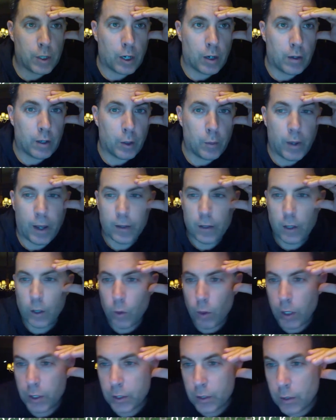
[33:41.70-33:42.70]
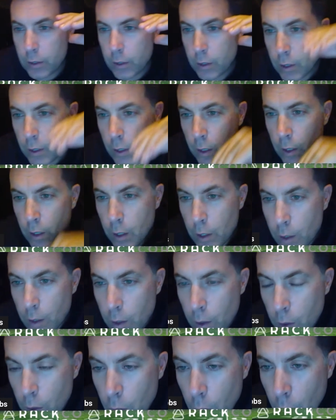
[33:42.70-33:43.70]
Stop sharing. Go back to
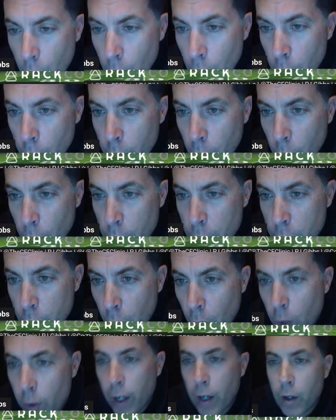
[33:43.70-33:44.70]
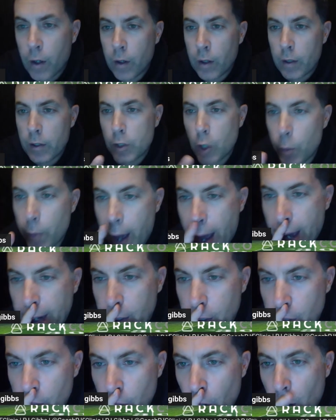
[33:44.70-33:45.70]
questions. Coach,
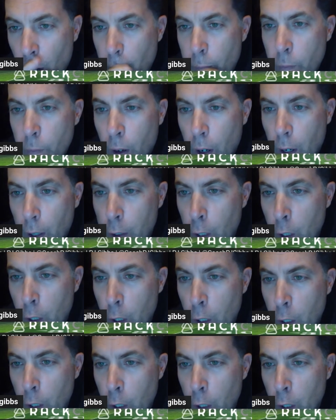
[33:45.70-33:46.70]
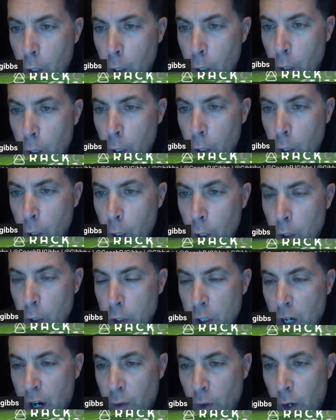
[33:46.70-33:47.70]
okay, let's go back. Uh, uh,
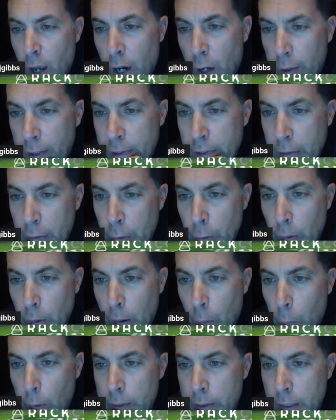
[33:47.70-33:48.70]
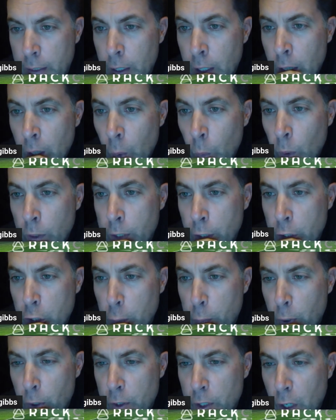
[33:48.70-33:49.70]
Coach Alvarado, I'll get to you. Uh, what
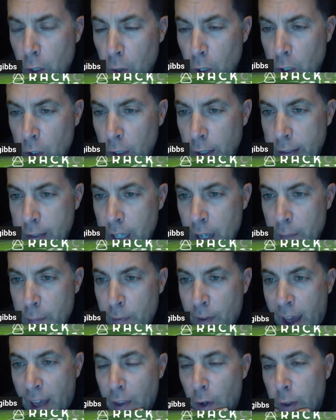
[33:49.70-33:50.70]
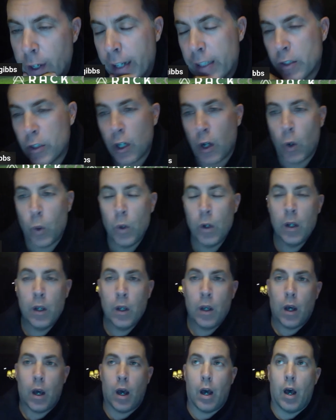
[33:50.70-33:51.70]
what does your personnel look like? Type of ad. Okay,
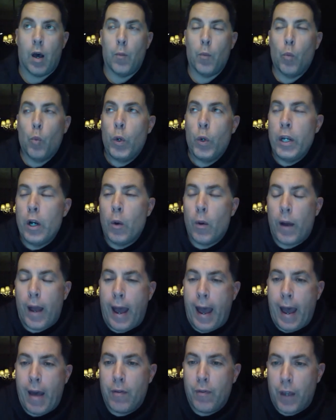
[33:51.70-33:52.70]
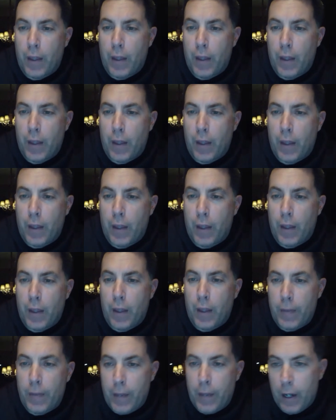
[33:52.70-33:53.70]
so um, we don't have,
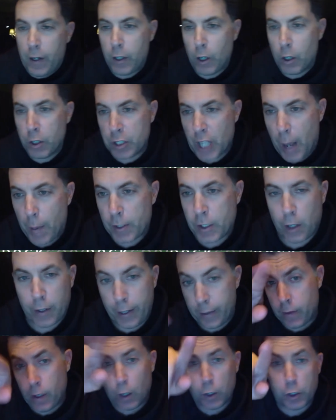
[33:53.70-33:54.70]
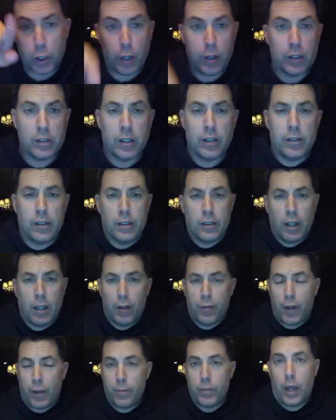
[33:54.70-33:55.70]
and then Coach Thomas, I'll get, I'll show you the Cincy
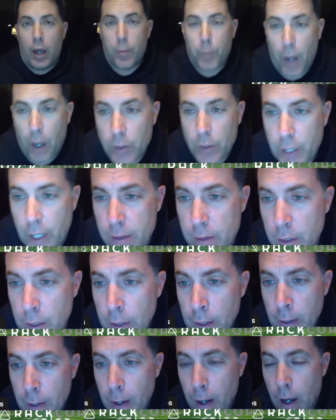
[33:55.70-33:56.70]
stuff. I, I apologize.